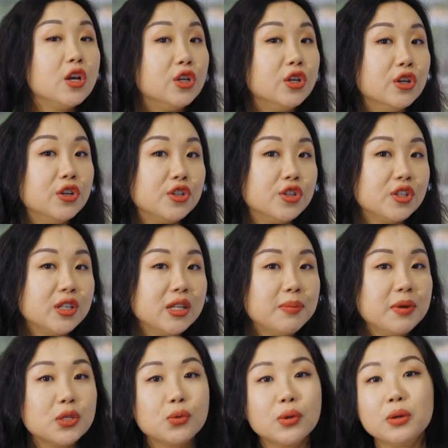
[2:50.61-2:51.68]
usually
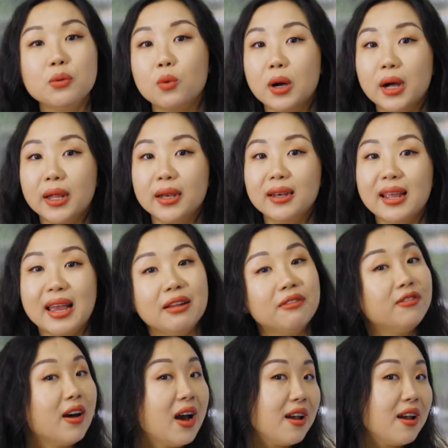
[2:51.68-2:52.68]
between 1 and 5